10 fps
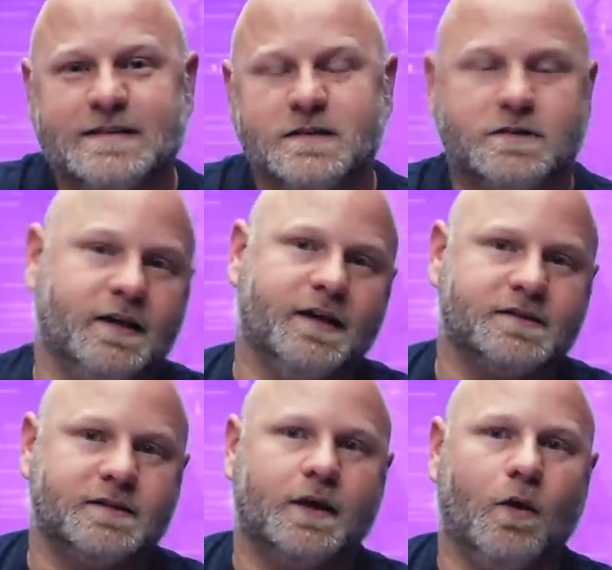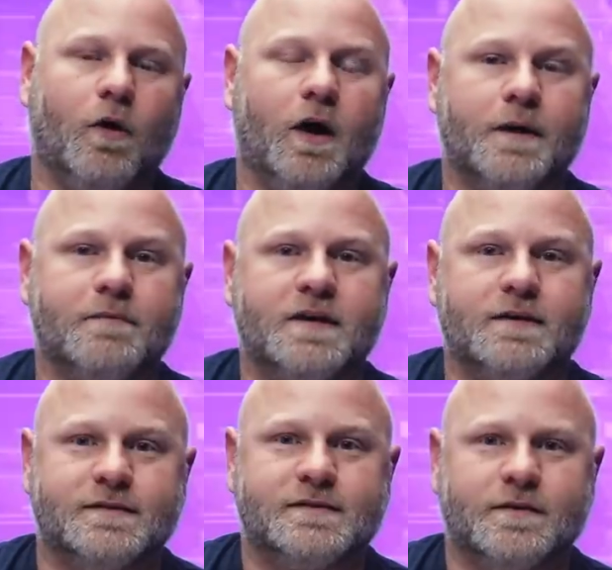she doesn't go on
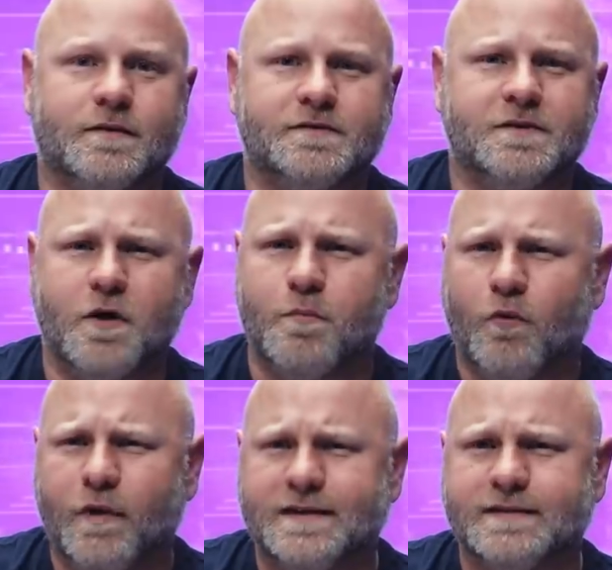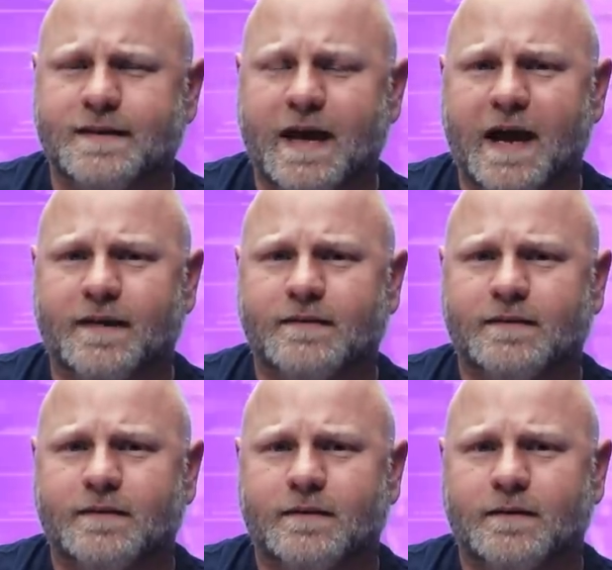because there's no point to that.